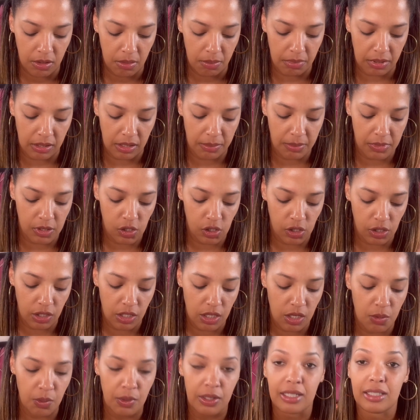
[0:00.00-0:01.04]
but let me show
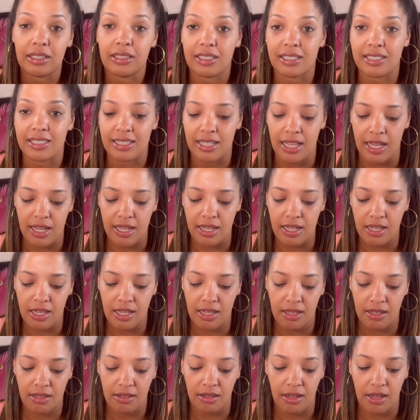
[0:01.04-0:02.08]
you what it looks like.
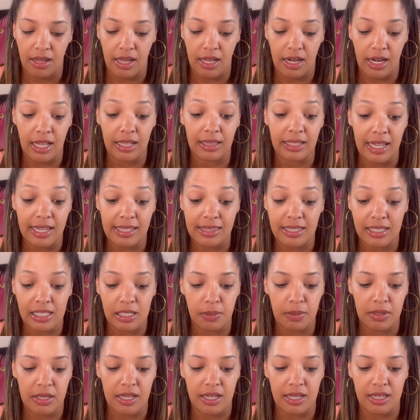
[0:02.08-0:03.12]
And I like this
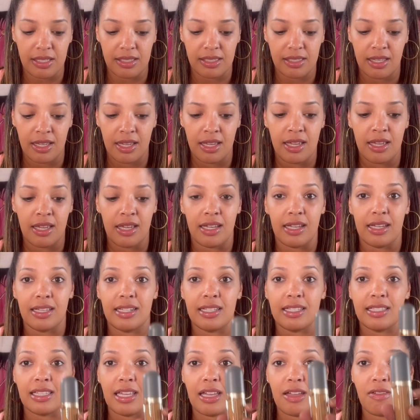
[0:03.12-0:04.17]
because it
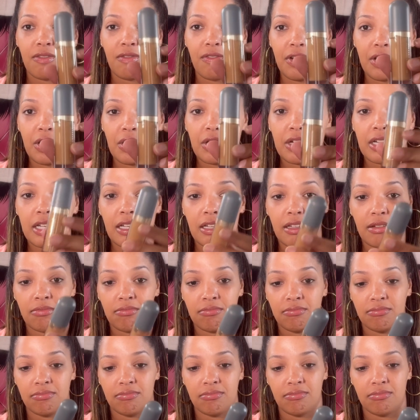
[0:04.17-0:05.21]
is a very
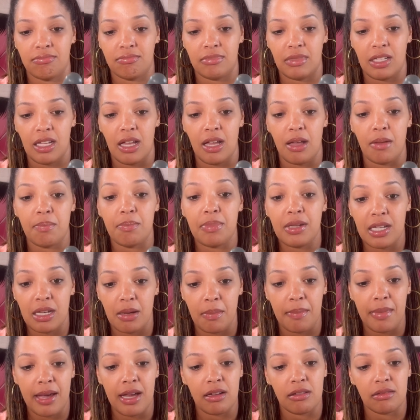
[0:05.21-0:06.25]
big
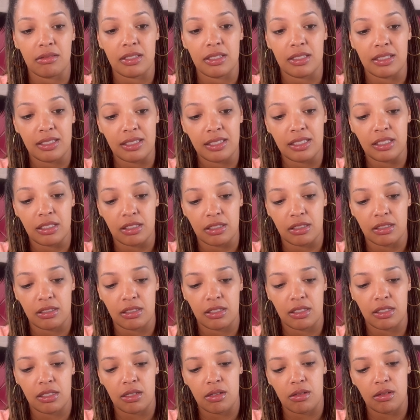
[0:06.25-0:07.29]
amount in here.
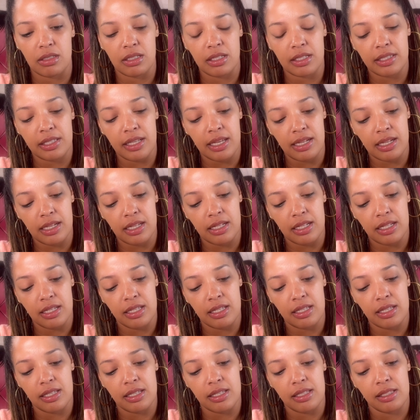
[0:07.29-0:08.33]
So it looks like it
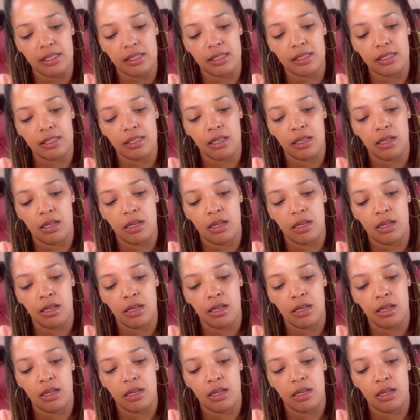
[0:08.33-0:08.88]
is